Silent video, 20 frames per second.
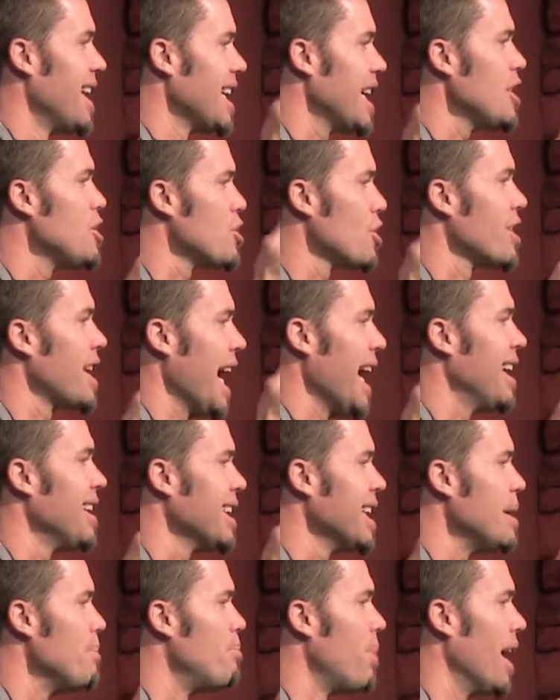Get your
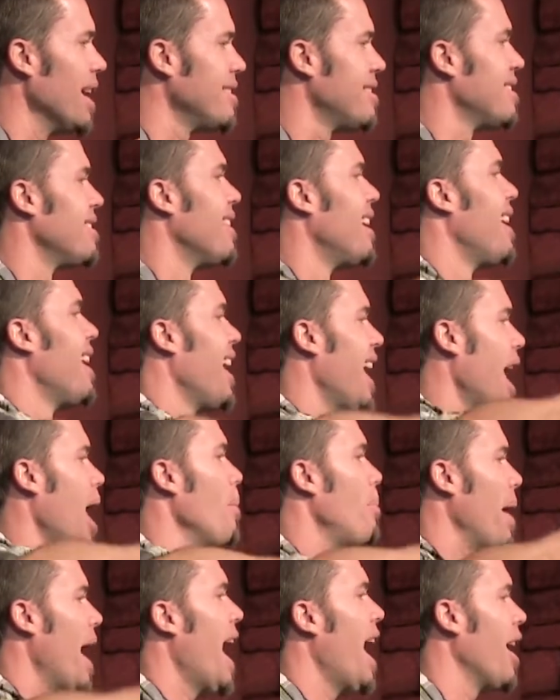Galilee butts
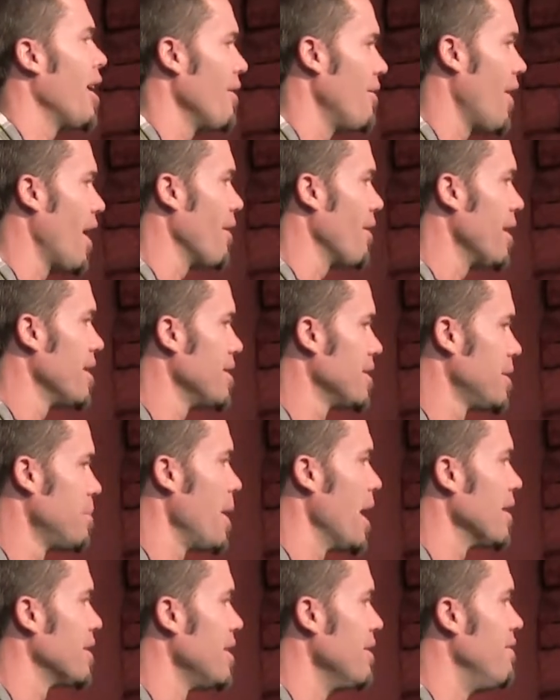up out of our
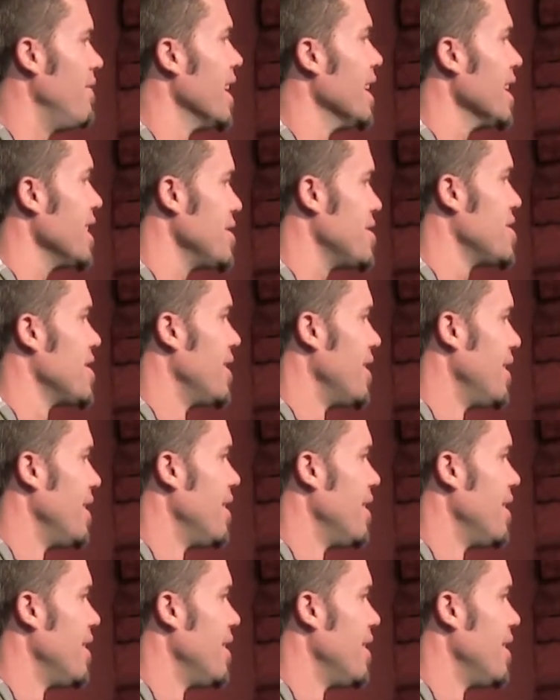Samaritan village.